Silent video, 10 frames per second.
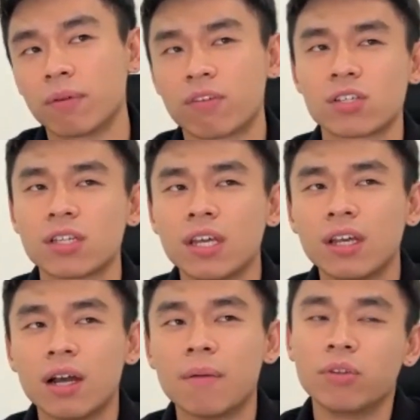Of course,
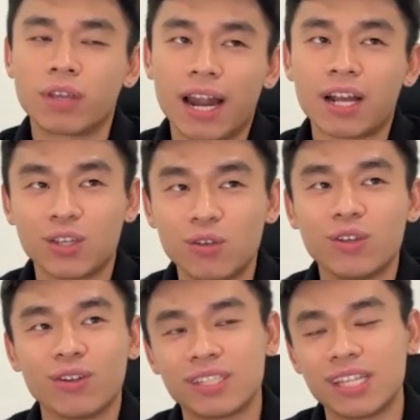you can argue,
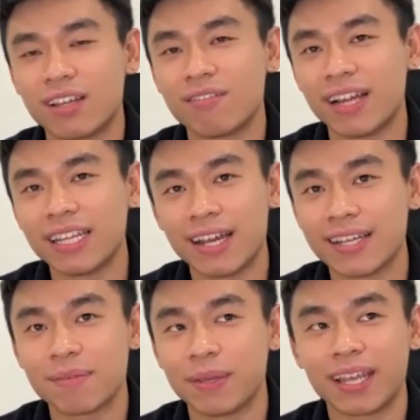Silicon Valley
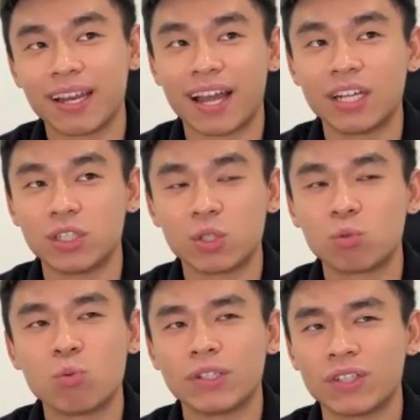guys are making like 100,
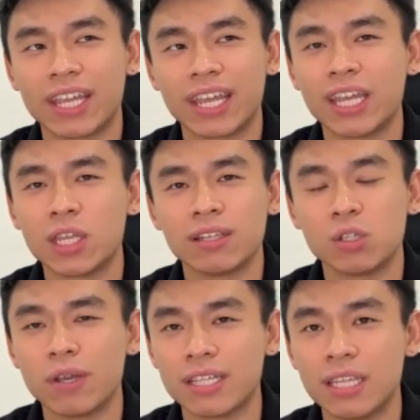200K
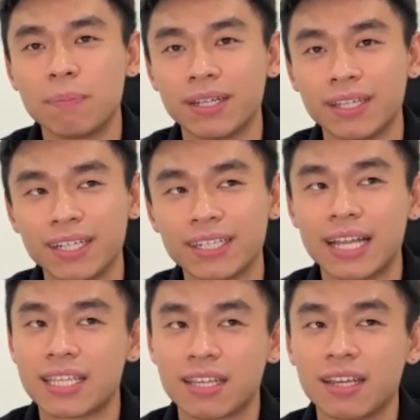USD per year.
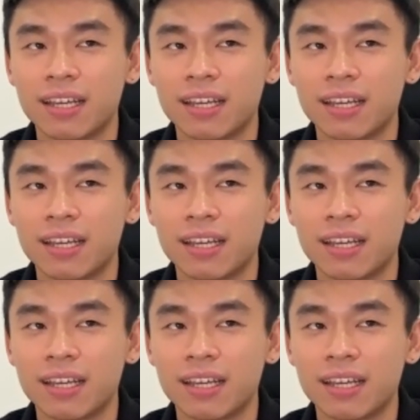That's